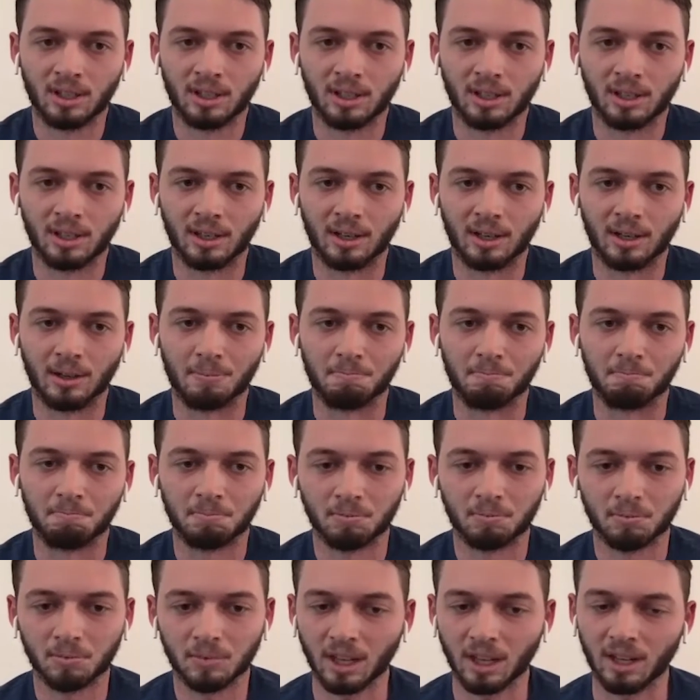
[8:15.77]

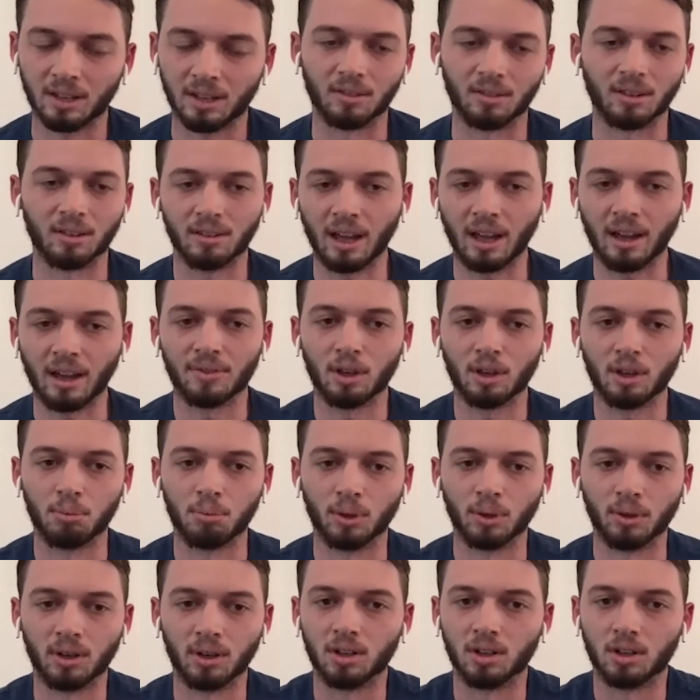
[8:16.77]
kind of have the
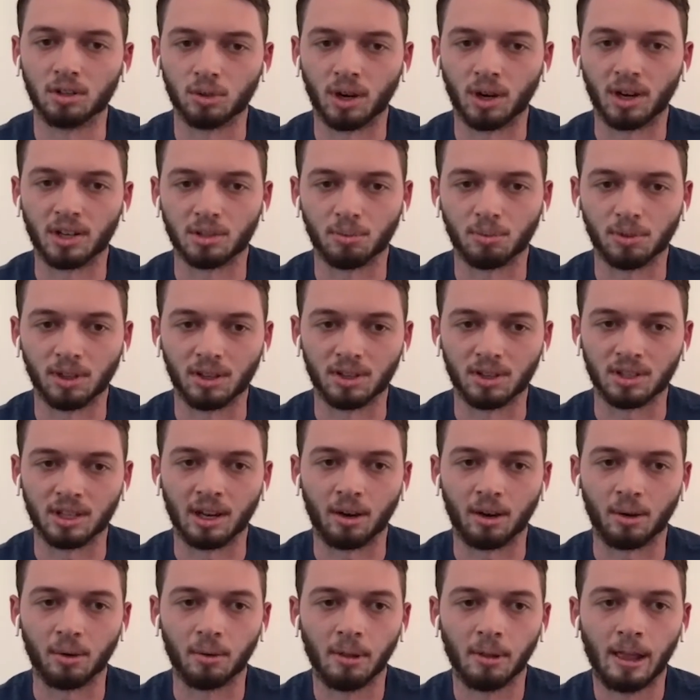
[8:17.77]
ability to try some things out.